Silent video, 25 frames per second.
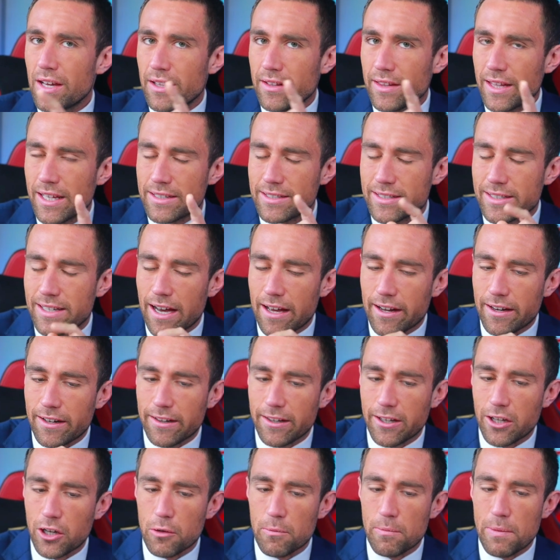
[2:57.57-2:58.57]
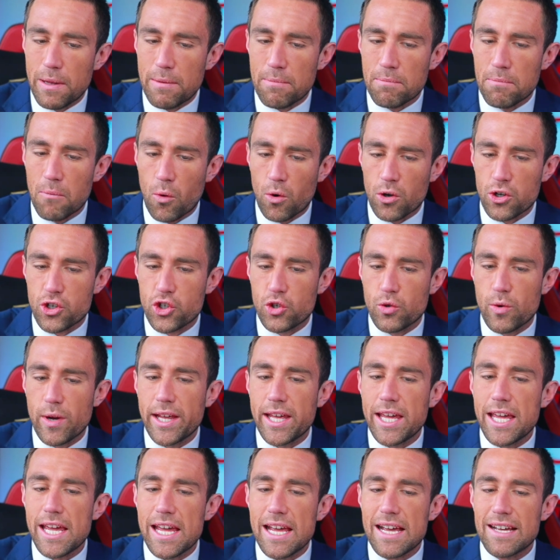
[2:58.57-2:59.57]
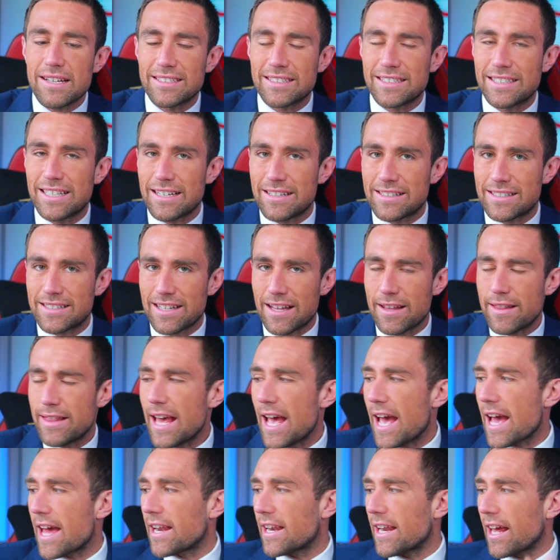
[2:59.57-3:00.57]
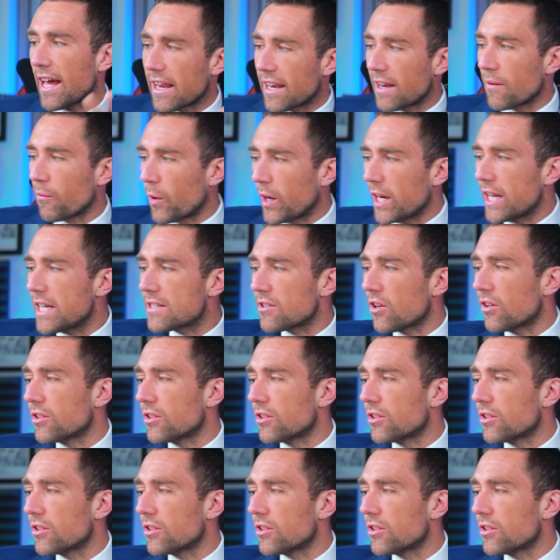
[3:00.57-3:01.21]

Things got a little bit more tricky since then. And what is